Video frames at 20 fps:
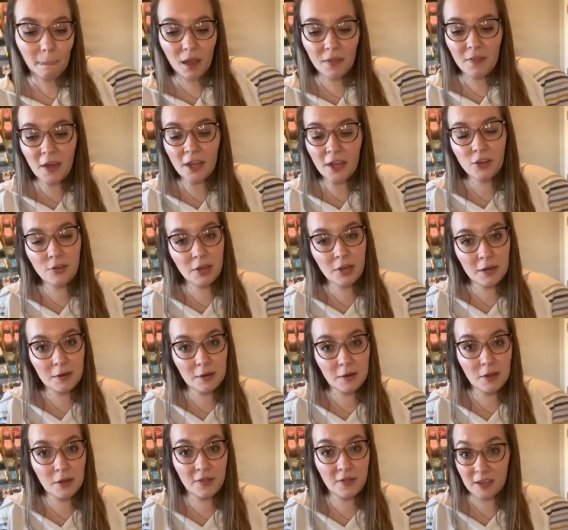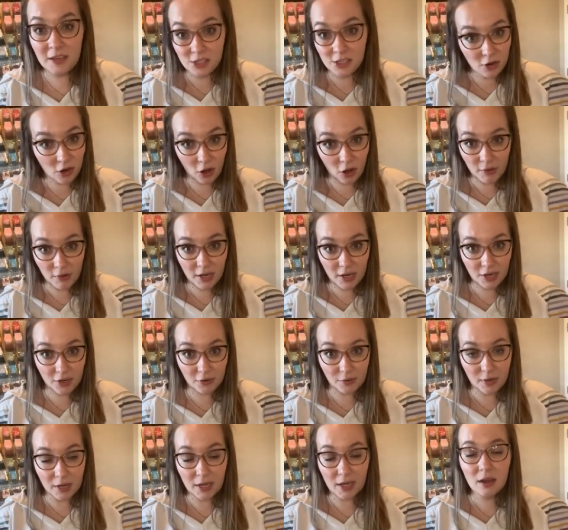that you can, things you're already
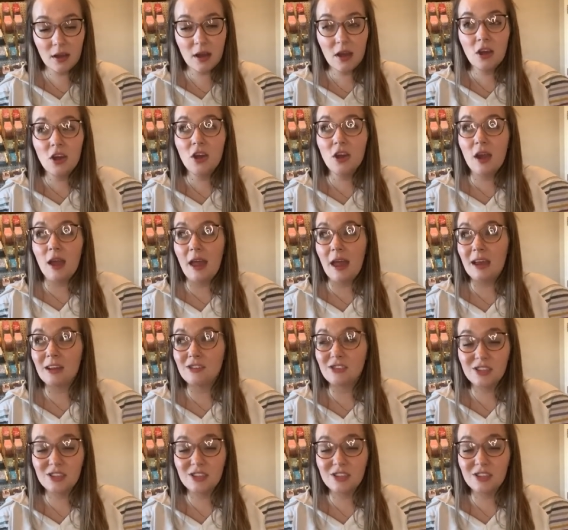doing, and